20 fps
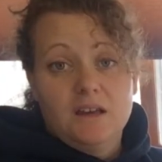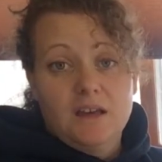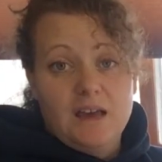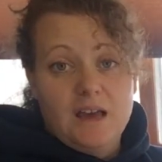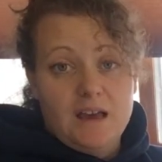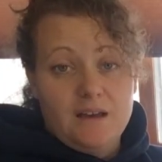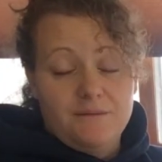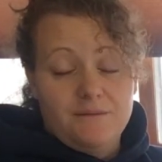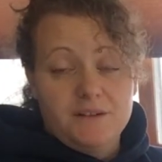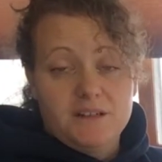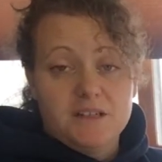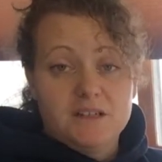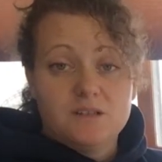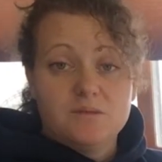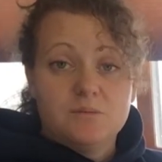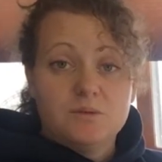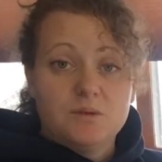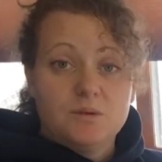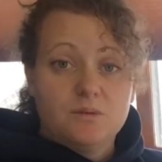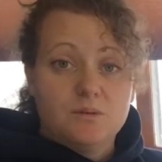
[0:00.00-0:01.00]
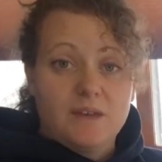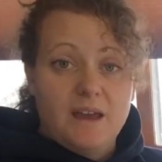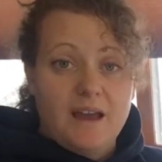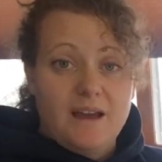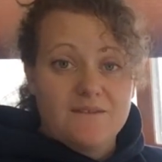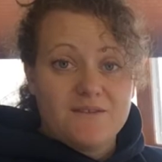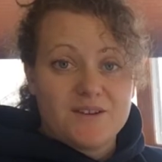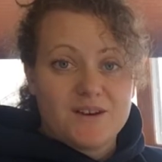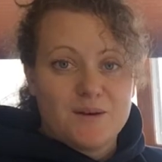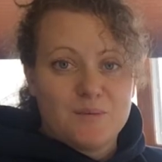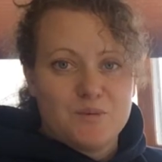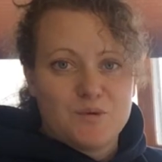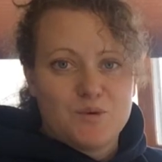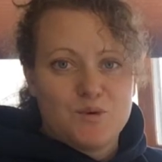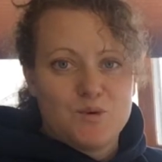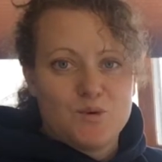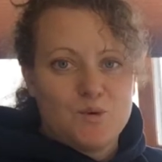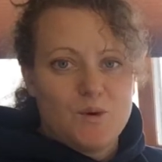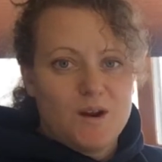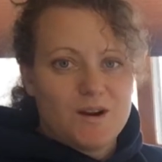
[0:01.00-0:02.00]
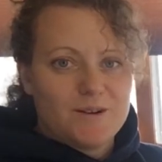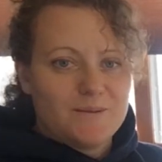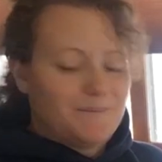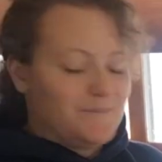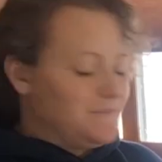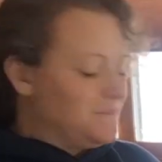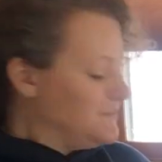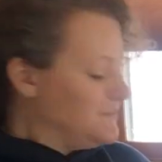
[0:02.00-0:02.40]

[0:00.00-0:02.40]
Half a teaspoon with a half a cup of cool water.